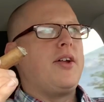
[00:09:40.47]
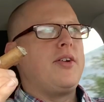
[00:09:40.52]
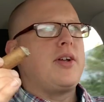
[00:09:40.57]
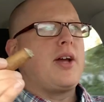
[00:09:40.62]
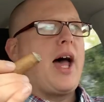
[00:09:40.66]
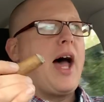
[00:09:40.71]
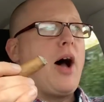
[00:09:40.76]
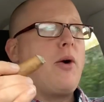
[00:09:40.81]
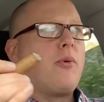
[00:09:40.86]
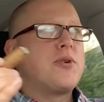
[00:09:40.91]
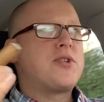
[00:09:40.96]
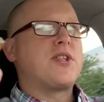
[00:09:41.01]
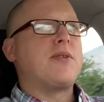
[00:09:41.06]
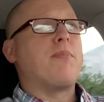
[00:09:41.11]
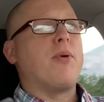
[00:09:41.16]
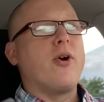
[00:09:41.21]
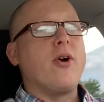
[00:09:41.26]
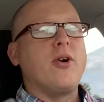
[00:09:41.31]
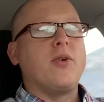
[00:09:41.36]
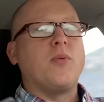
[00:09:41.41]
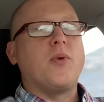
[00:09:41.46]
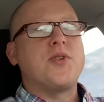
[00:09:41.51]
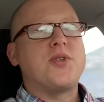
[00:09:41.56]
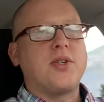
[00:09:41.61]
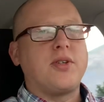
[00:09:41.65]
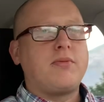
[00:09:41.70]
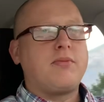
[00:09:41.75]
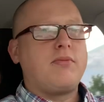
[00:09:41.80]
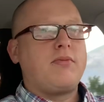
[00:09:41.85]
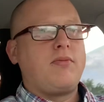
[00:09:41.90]
How was the burn?
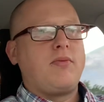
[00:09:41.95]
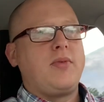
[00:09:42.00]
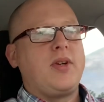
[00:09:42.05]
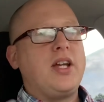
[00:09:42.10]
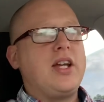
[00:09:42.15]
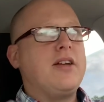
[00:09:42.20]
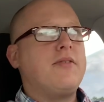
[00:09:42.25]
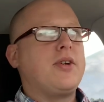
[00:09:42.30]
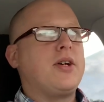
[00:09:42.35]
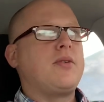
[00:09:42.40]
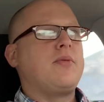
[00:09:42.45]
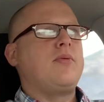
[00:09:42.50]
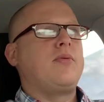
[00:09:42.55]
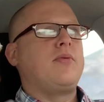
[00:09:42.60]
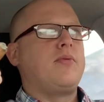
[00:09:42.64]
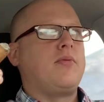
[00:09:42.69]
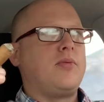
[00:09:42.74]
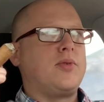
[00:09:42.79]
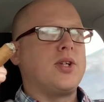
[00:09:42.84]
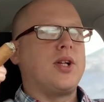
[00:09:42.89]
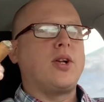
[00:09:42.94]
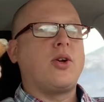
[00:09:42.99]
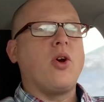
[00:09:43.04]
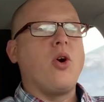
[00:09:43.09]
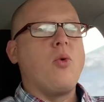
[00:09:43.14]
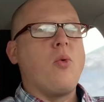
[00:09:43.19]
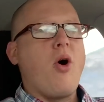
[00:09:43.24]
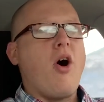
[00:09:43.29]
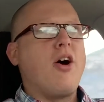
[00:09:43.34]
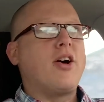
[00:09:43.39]
Was it even? Did it
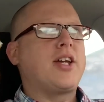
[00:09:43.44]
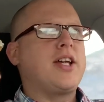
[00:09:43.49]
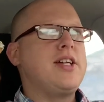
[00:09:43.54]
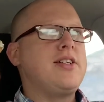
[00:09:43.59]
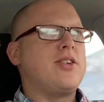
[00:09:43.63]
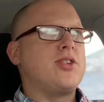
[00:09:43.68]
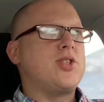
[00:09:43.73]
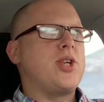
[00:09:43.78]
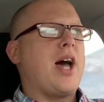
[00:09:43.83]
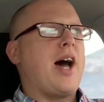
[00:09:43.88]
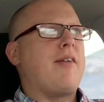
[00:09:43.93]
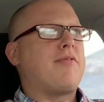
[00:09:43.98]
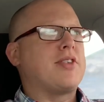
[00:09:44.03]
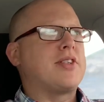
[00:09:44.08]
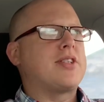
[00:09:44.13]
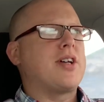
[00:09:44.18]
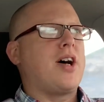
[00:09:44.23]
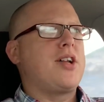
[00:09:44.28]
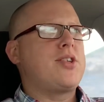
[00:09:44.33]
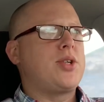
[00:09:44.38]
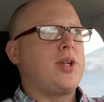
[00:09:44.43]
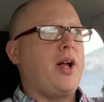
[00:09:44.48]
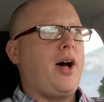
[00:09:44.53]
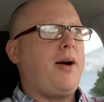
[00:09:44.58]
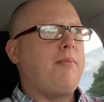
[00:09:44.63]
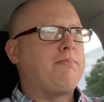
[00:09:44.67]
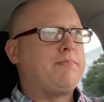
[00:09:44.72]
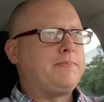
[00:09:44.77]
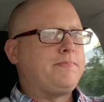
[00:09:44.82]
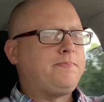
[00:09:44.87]
go wonky? Did you have to touch it
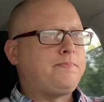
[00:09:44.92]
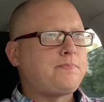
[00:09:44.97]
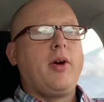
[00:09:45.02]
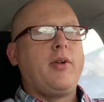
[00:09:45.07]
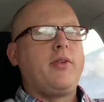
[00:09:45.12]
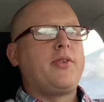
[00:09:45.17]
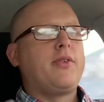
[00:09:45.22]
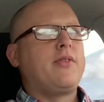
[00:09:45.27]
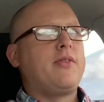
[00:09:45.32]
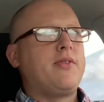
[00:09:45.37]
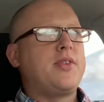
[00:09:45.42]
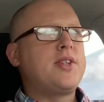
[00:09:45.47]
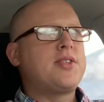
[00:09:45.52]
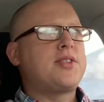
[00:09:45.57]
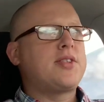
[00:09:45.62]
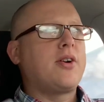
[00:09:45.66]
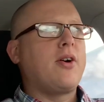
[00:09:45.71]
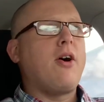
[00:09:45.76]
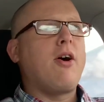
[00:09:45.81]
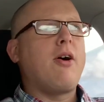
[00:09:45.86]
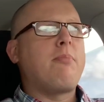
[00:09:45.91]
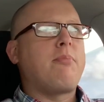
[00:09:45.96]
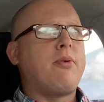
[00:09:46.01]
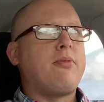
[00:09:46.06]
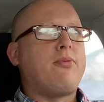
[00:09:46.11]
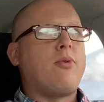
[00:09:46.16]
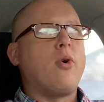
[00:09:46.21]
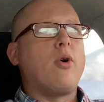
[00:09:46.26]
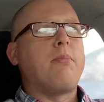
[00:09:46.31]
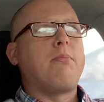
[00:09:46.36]
up? This cigar
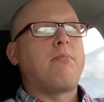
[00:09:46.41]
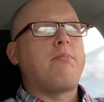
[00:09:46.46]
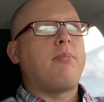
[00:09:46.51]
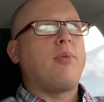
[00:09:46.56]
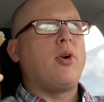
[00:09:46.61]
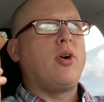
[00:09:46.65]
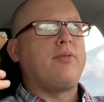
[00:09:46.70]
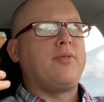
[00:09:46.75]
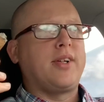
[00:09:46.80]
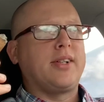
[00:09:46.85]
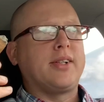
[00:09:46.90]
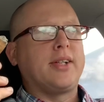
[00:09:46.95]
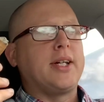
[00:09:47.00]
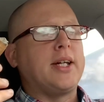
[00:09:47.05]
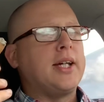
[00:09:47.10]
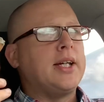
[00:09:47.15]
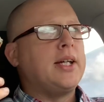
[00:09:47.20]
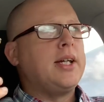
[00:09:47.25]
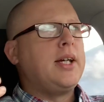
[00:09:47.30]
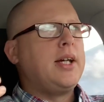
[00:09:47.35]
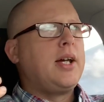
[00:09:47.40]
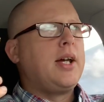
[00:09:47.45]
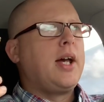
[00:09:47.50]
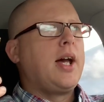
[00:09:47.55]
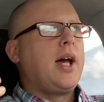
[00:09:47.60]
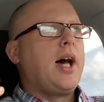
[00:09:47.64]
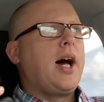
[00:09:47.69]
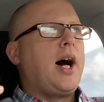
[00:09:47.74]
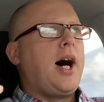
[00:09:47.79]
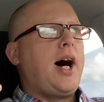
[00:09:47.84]
performed perfectly.
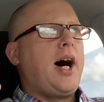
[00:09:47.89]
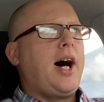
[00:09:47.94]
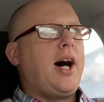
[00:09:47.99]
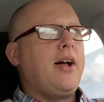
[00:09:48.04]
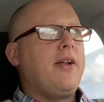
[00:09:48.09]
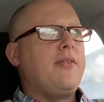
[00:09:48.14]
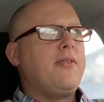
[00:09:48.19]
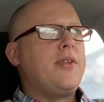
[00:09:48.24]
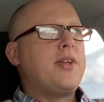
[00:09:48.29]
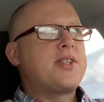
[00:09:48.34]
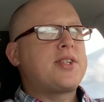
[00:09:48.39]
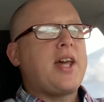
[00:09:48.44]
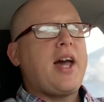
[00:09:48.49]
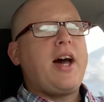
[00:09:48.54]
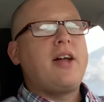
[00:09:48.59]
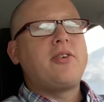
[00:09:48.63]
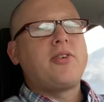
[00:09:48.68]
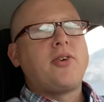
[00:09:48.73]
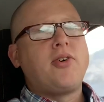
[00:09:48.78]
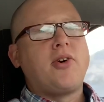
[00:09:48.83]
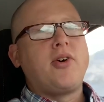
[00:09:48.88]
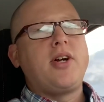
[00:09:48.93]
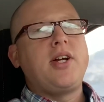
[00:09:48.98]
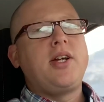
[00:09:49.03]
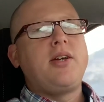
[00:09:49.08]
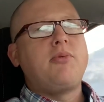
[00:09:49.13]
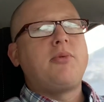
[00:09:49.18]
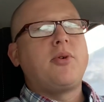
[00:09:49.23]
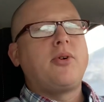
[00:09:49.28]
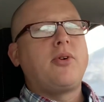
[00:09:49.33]
This
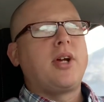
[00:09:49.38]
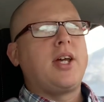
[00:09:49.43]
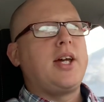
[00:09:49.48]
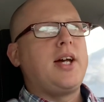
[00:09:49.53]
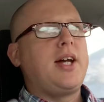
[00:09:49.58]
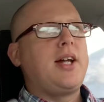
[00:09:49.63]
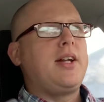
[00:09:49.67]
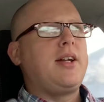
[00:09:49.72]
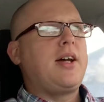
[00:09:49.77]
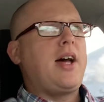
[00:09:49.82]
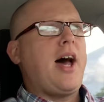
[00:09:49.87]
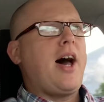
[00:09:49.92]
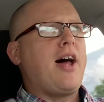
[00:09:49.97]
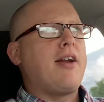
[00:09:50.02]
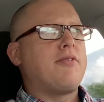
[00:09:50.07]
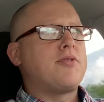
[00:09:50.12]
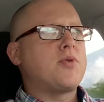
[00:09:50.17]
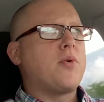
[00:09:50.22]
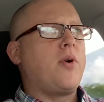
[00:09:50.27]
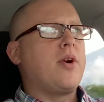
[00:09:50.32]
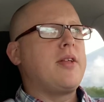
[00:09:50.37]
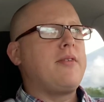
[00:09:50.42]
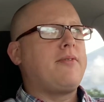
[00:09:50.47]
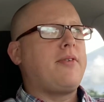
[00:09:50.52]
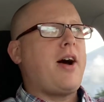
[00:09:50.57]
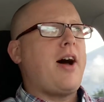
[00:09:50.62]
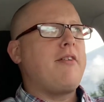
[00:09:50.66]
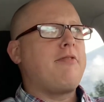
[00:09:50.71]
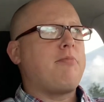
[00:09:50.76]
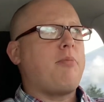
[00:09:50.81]
category will get, out of
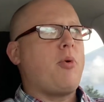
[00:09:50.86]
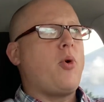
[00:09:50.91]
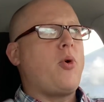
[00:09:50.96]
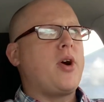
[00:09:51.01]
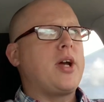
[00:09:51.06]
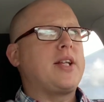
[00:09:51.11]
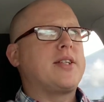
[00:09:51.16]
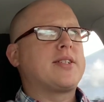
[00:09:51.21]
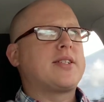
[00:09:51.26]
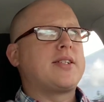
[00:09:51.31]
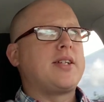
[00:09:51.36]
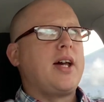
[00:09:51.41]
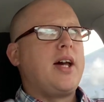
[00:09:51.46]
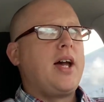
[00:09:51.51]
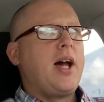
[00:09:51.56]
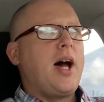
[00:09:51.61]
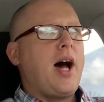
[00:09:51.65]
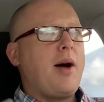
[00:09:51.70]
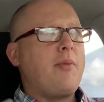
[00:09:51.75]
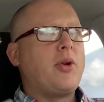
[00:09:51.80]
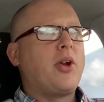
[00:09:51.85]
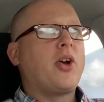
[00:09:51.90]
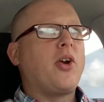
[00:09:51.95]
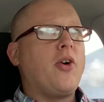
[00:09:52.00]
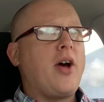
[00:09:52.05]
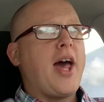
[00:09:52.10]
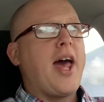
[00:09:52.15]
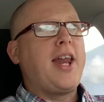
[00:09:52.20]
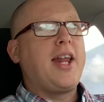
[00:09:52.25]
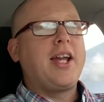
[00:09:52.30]
25 points, I'm going to
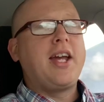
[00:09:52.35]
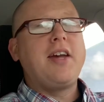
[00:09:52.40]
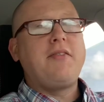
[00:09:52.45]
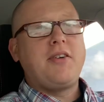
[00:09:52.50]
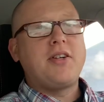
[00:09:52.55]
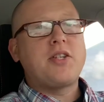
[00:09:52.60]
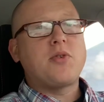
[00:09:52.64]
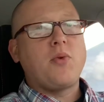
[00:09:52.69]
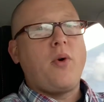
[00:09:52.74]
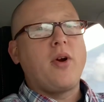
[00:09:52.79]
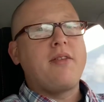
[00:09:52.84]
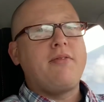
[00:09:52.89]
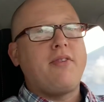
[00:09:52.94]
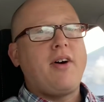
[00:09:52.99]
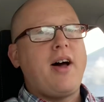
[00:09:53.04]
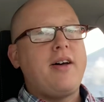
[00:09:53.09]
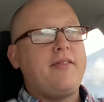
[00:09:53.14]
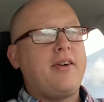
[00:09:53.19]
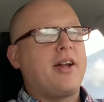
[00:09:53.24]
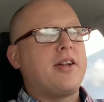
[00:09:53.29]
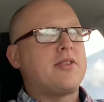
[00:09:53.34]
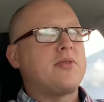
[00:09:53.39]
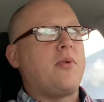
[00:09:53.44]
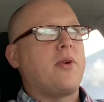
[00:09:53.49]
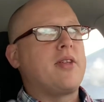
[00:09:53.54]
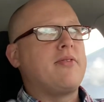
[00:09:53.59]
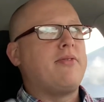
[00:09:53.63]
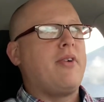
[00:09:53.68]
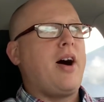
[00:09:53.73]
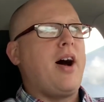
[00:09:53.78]
go ahead and give it 25 out of
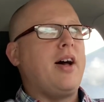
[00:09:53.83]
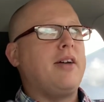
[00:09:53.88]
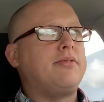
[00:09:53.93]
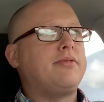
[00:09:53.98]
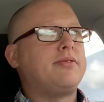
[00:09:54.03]
25.